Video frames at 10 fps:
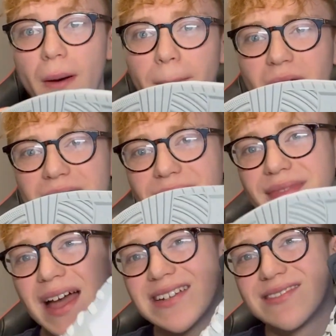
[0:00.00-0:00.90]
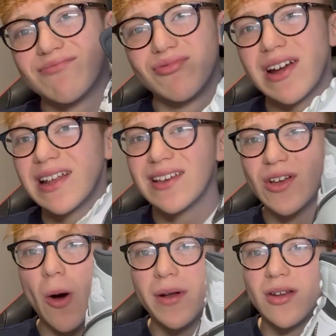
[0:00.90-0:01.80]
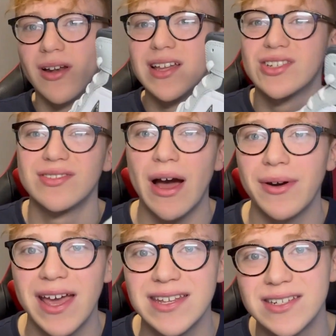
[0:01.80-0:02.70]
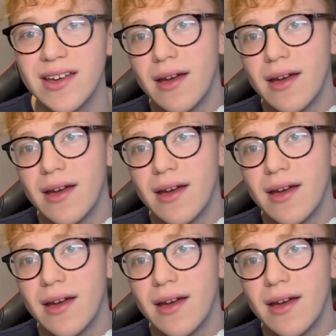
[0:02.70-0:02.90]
But that is really common knowledge nowadays.